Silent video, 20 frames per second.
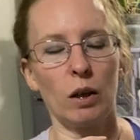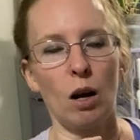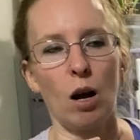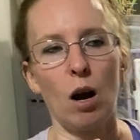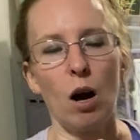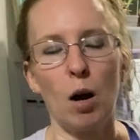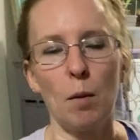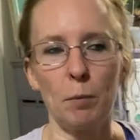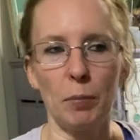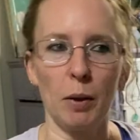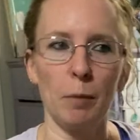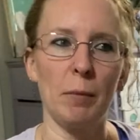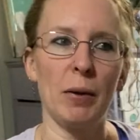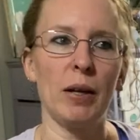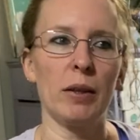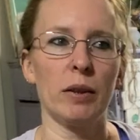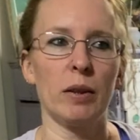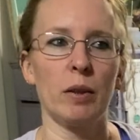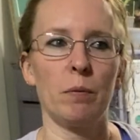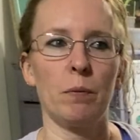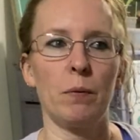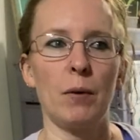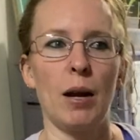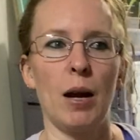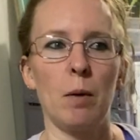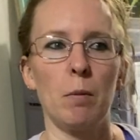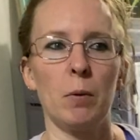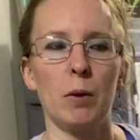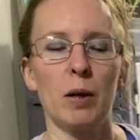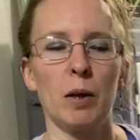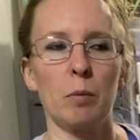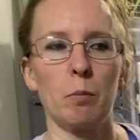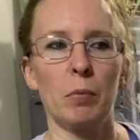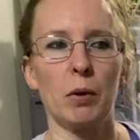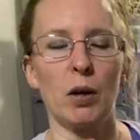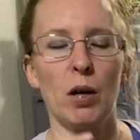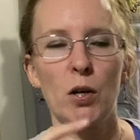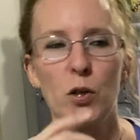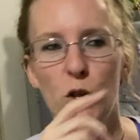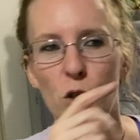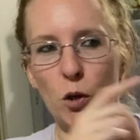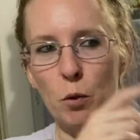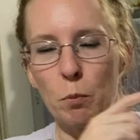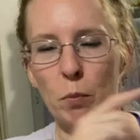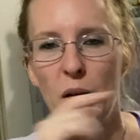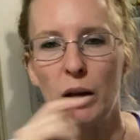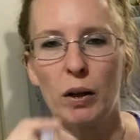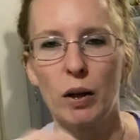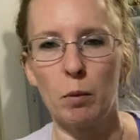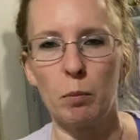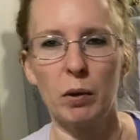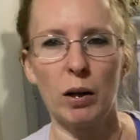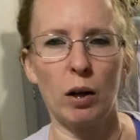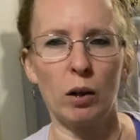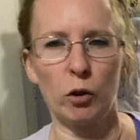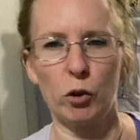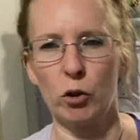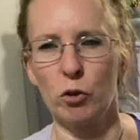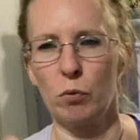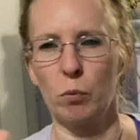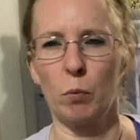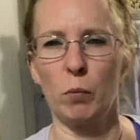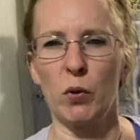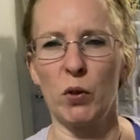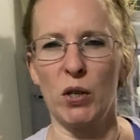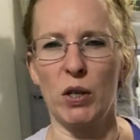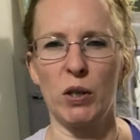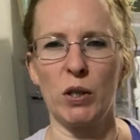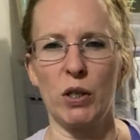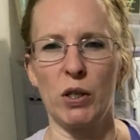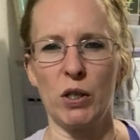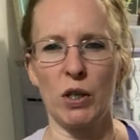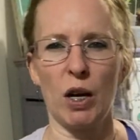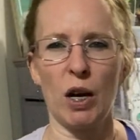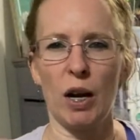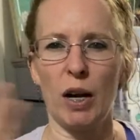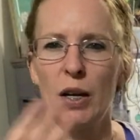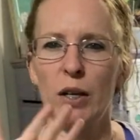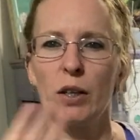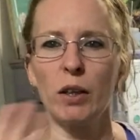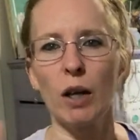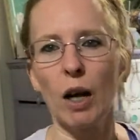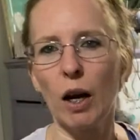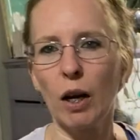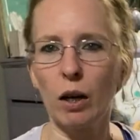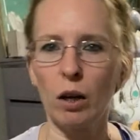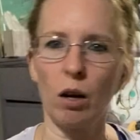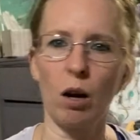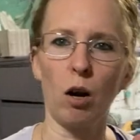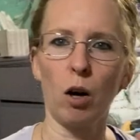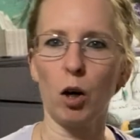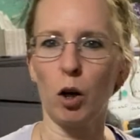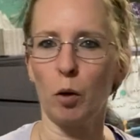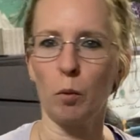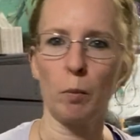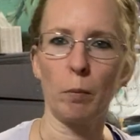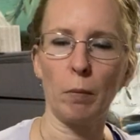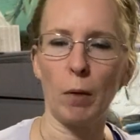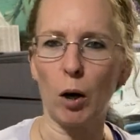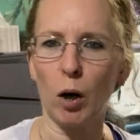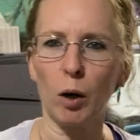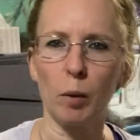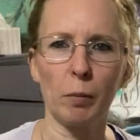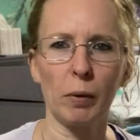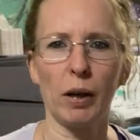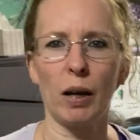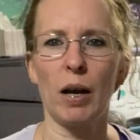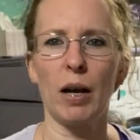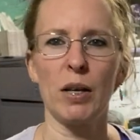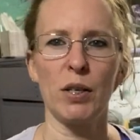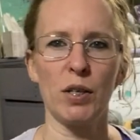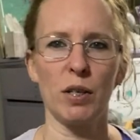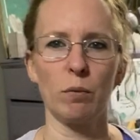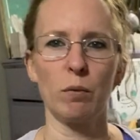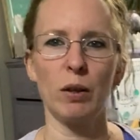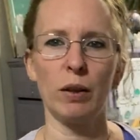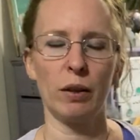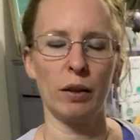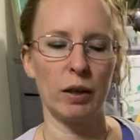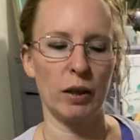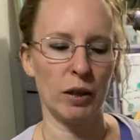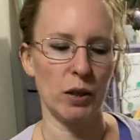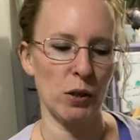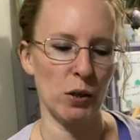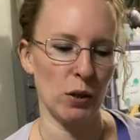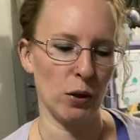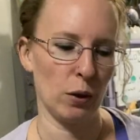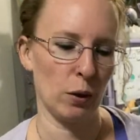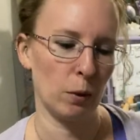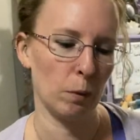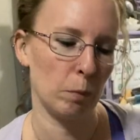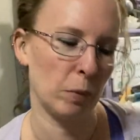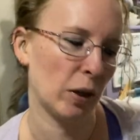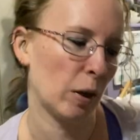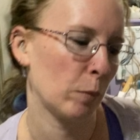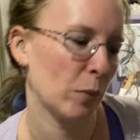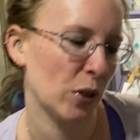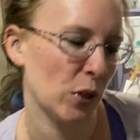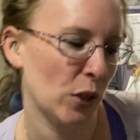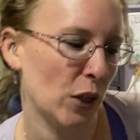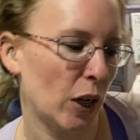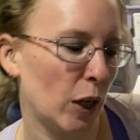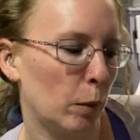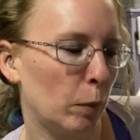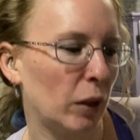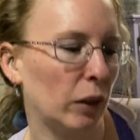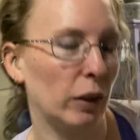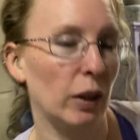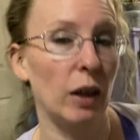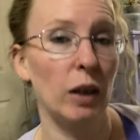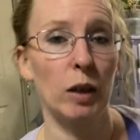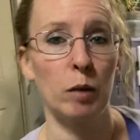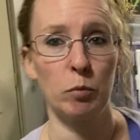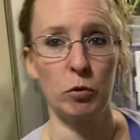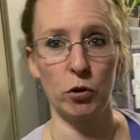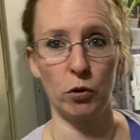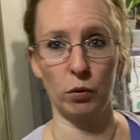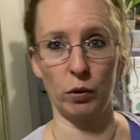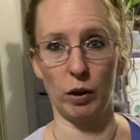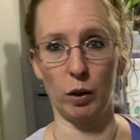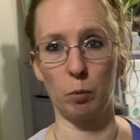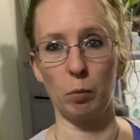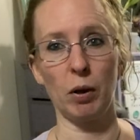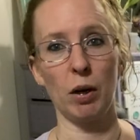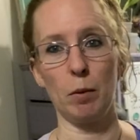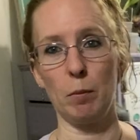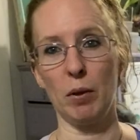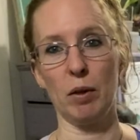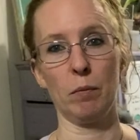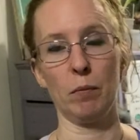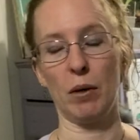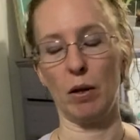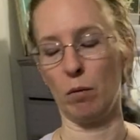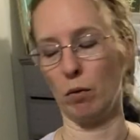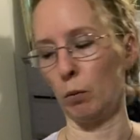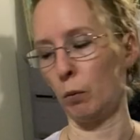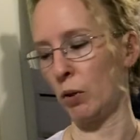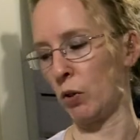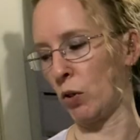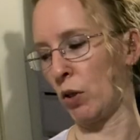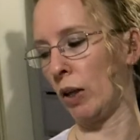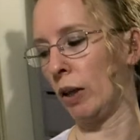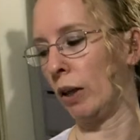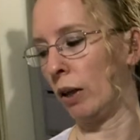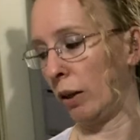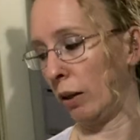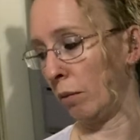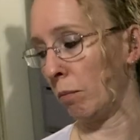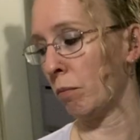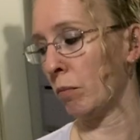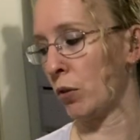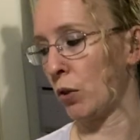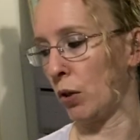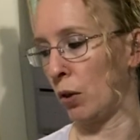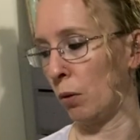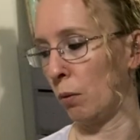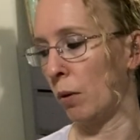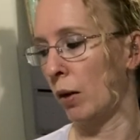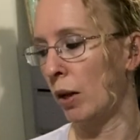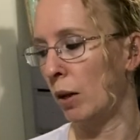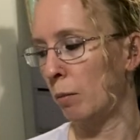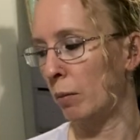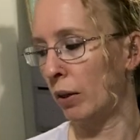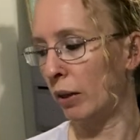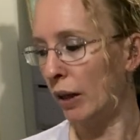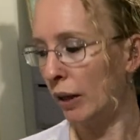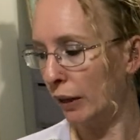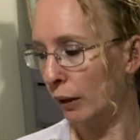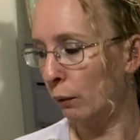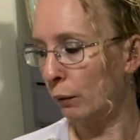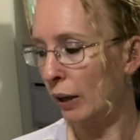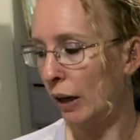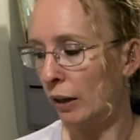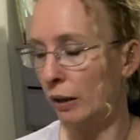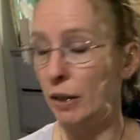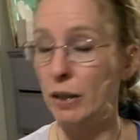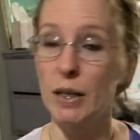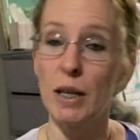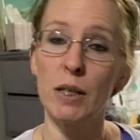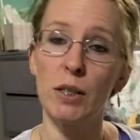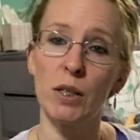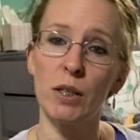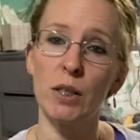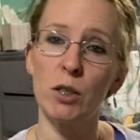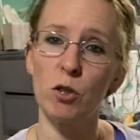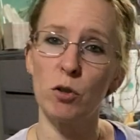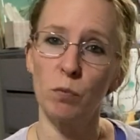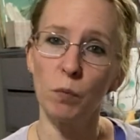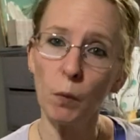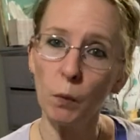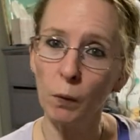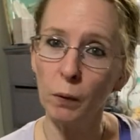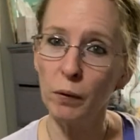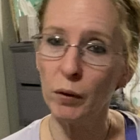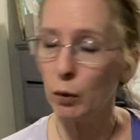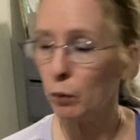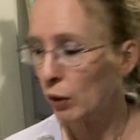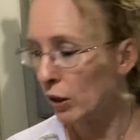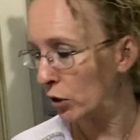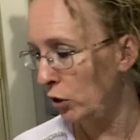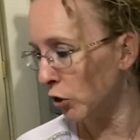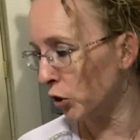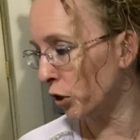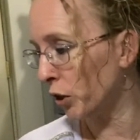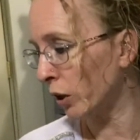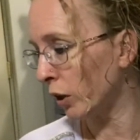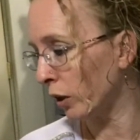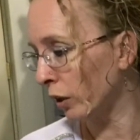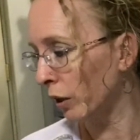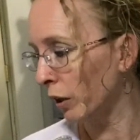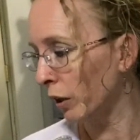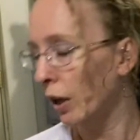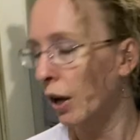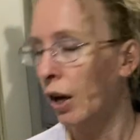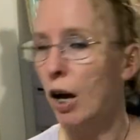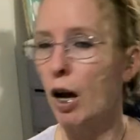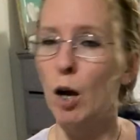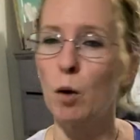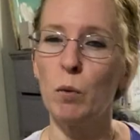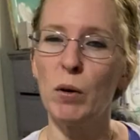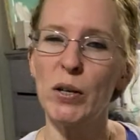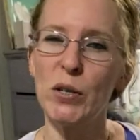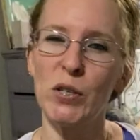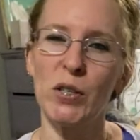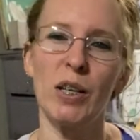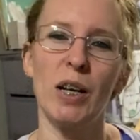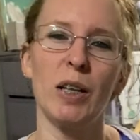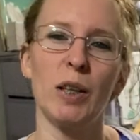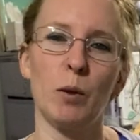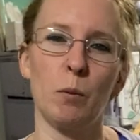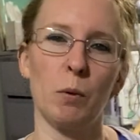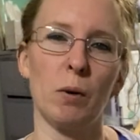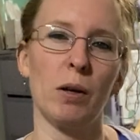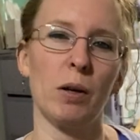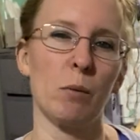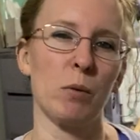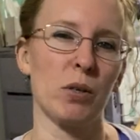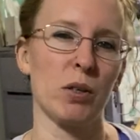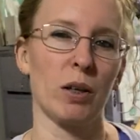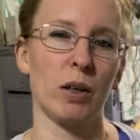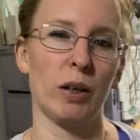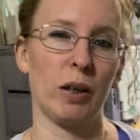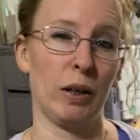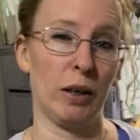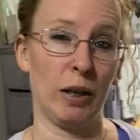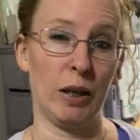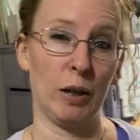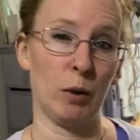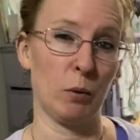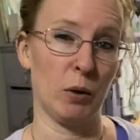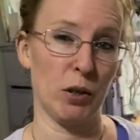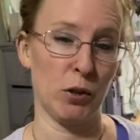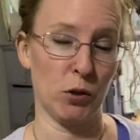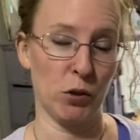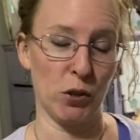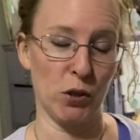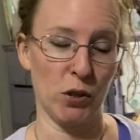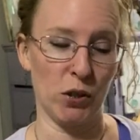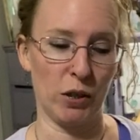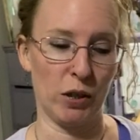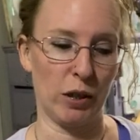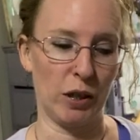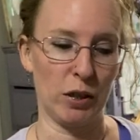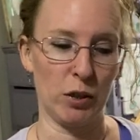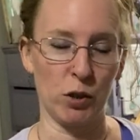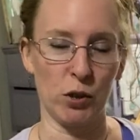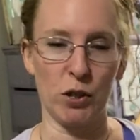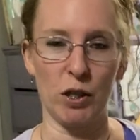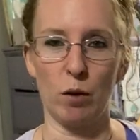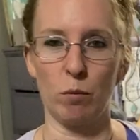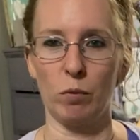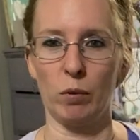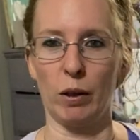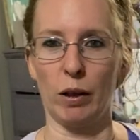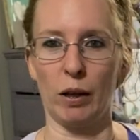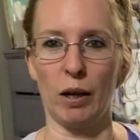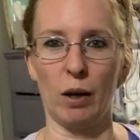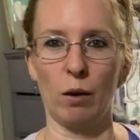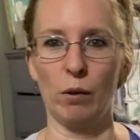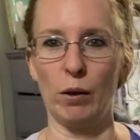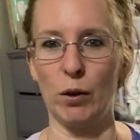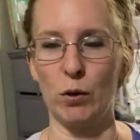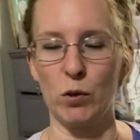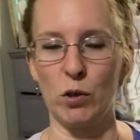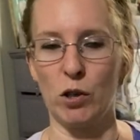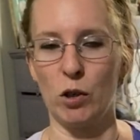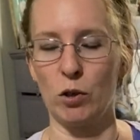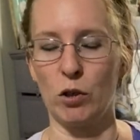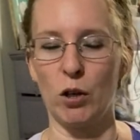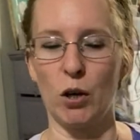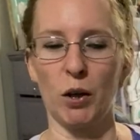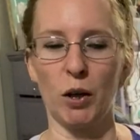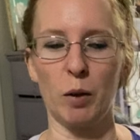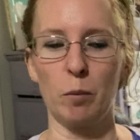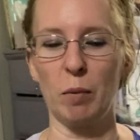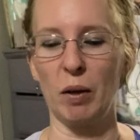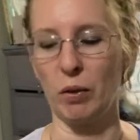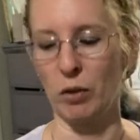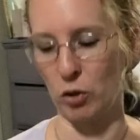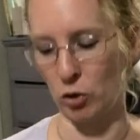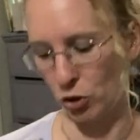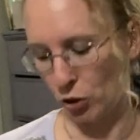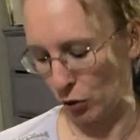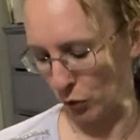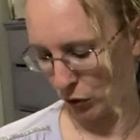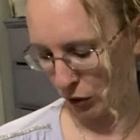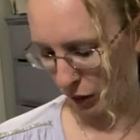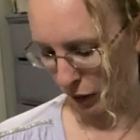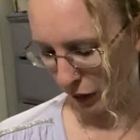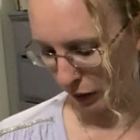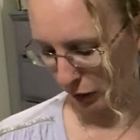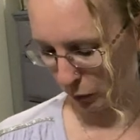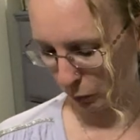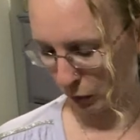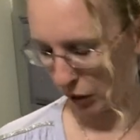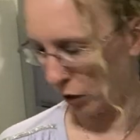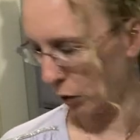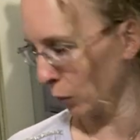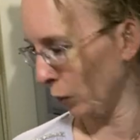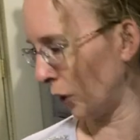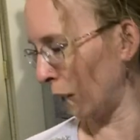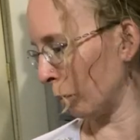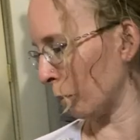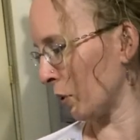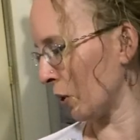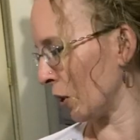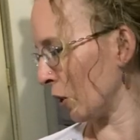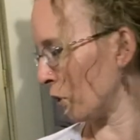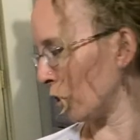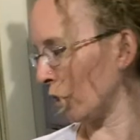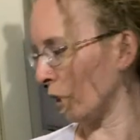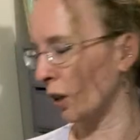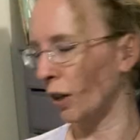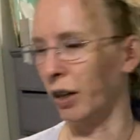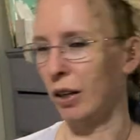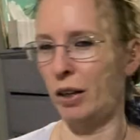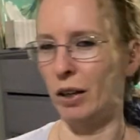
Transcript: complement the fabric, but also pick up colors from within design to kind of harm harmonize everything. So, but I'm excited about that. And I'm sure that'll probably be a favorite once I get it. So thank you, Kaylee Tent Stitch for the question. I was slightly worried I wasn't gonna get any questions and I just have to like, I don't know, start talking about the shows I like to watch while I'm stitching,